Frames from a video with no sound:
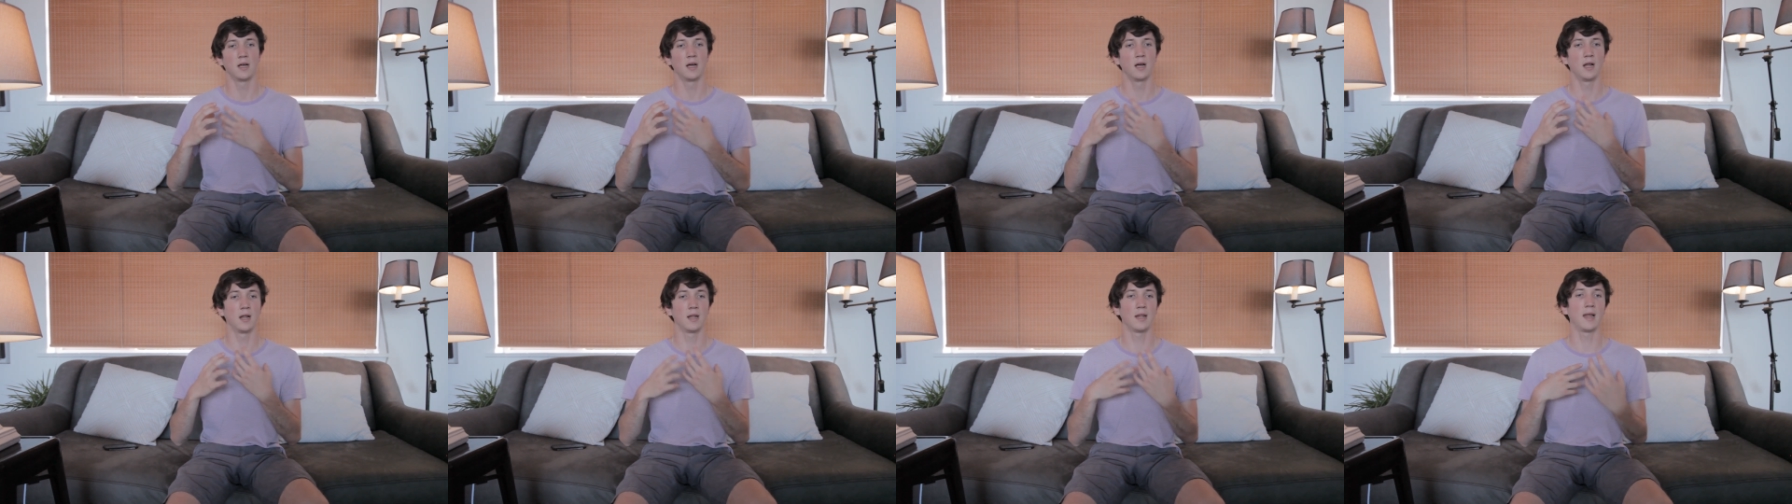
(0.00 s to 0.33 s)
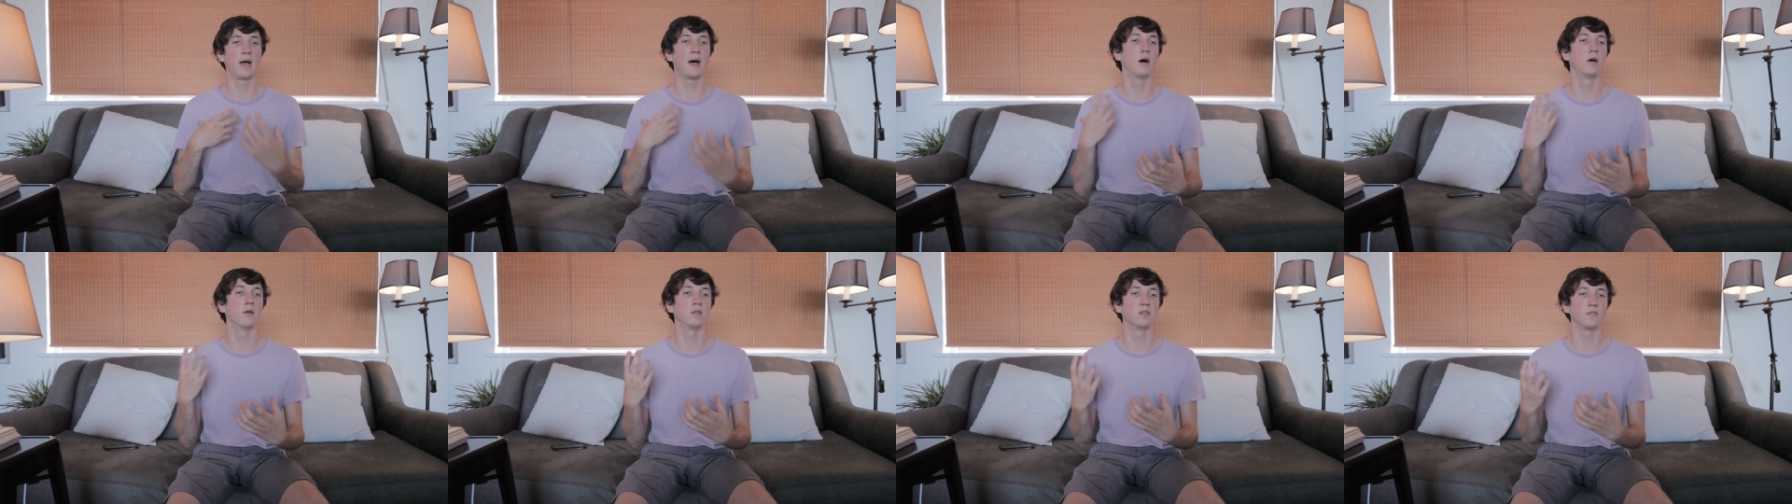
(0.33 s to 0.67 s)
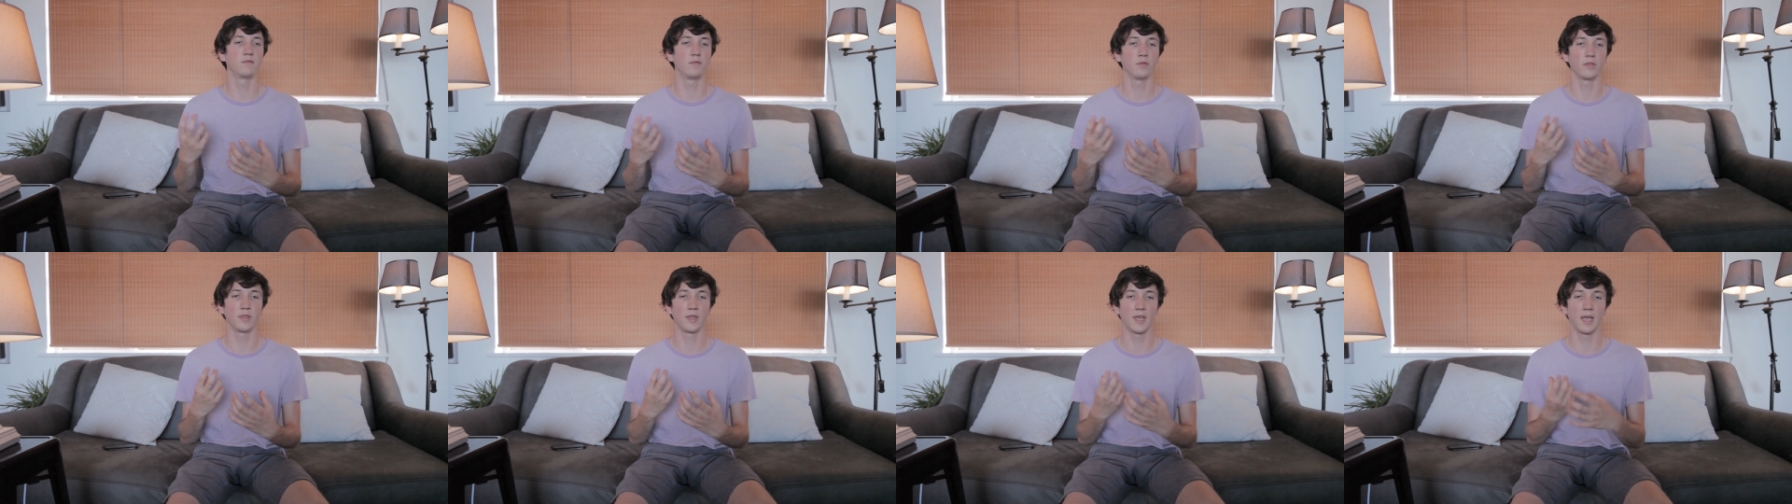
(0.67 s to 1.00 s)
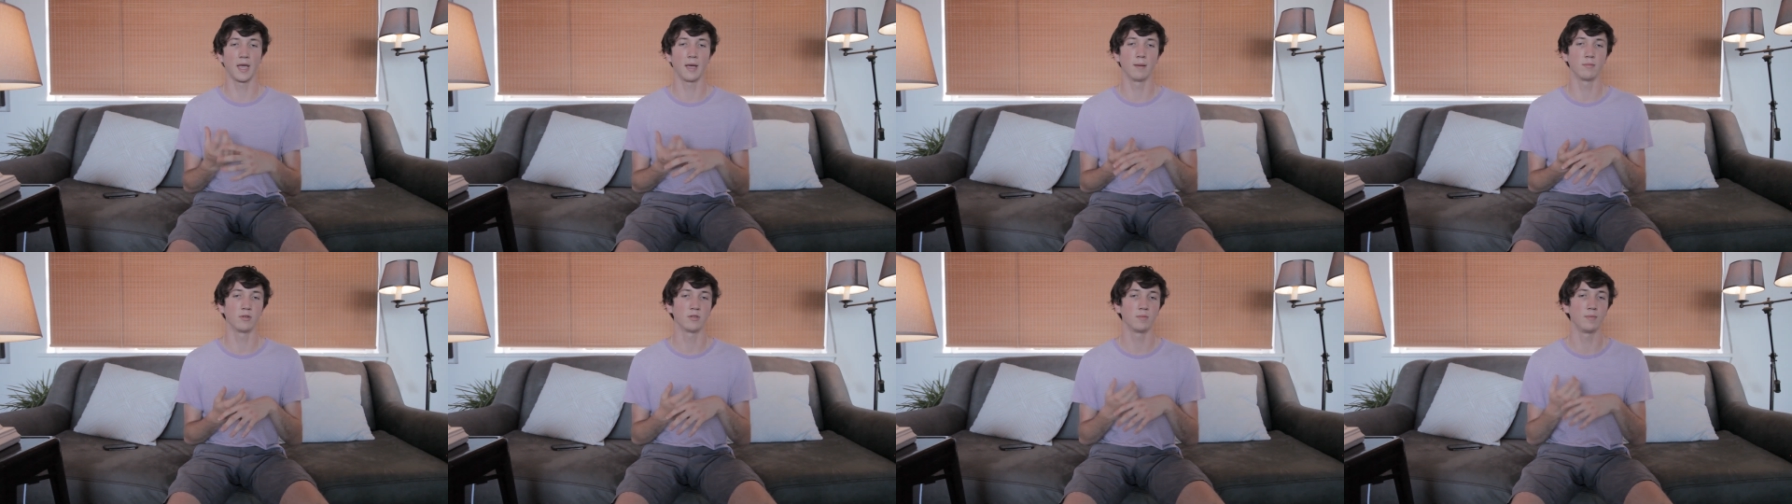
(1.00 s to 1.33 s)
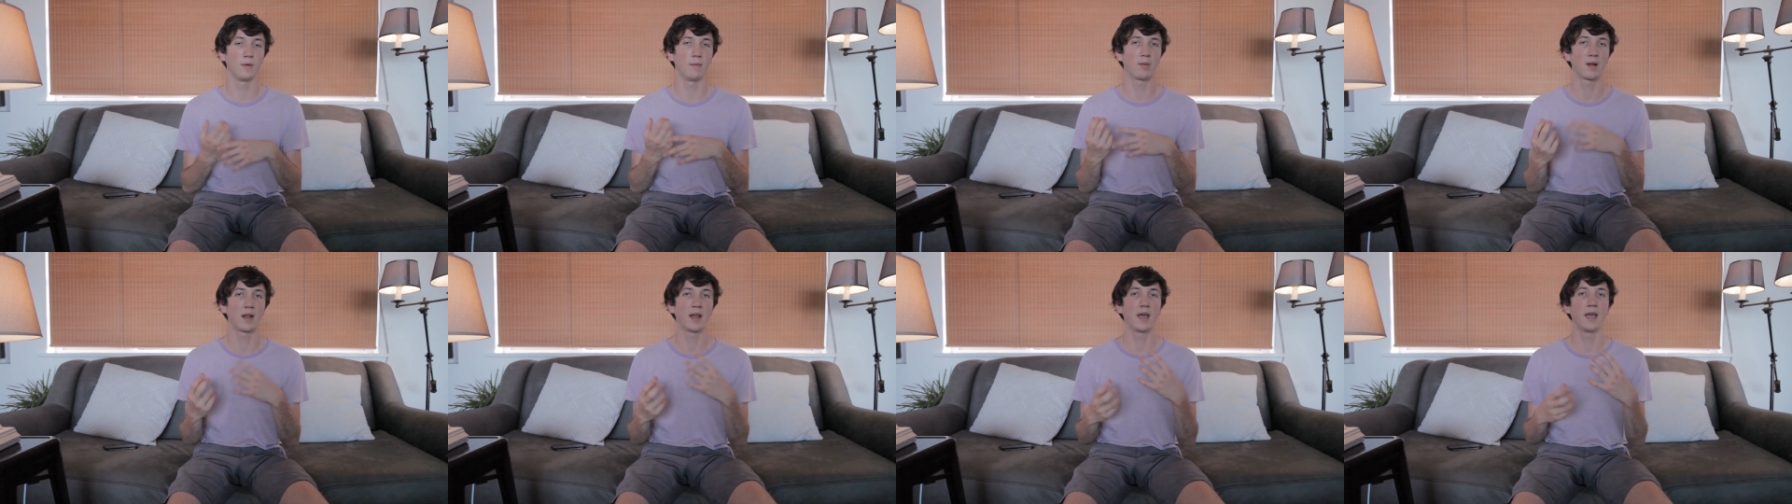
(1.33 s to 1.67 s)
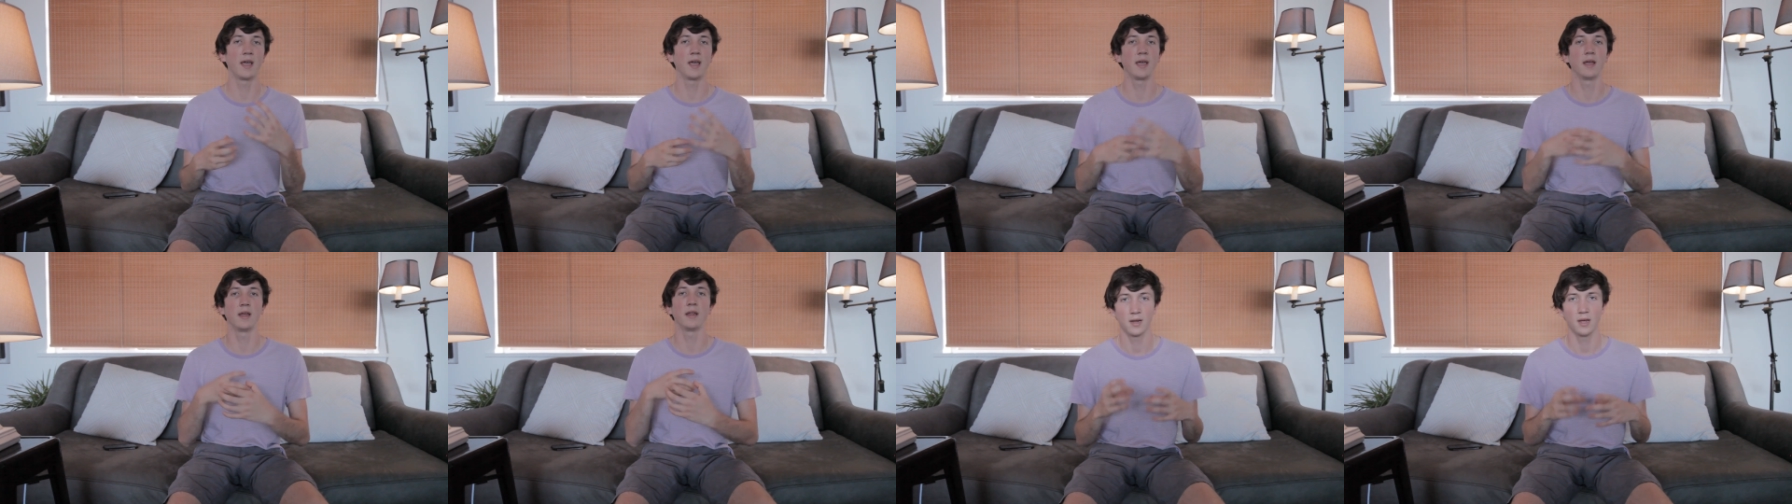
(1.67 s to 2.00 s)
allows for the game to be
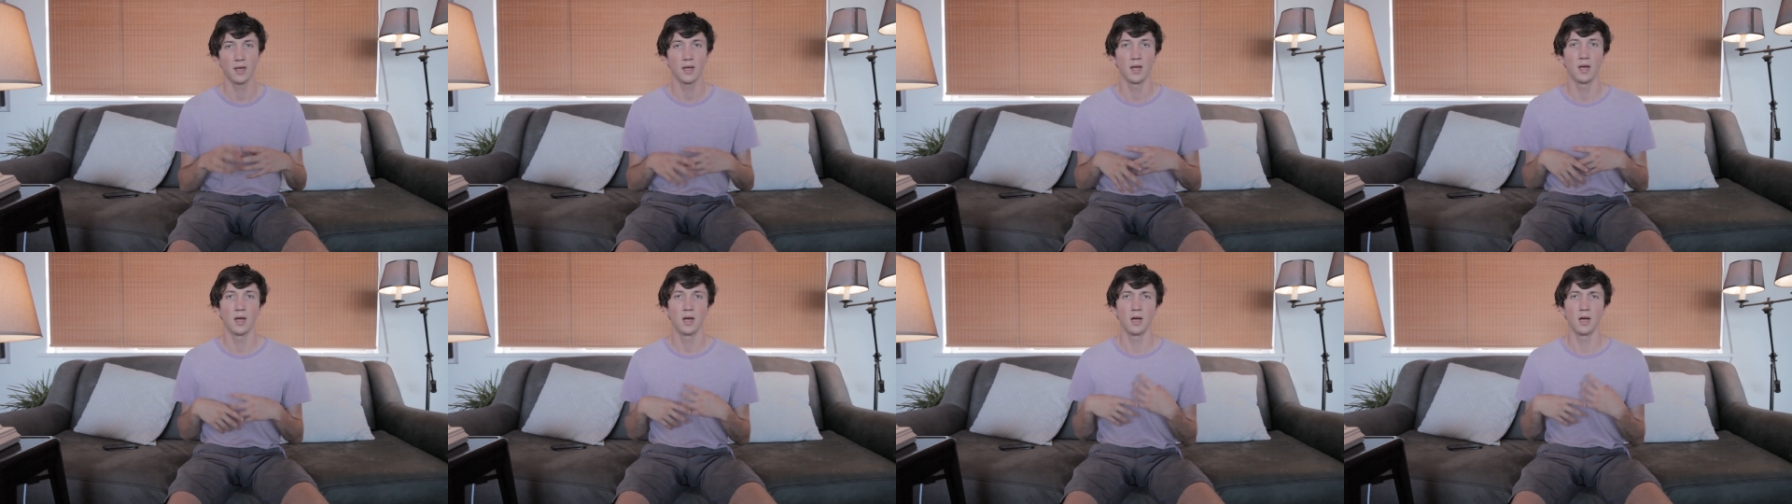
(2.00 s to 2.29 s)
played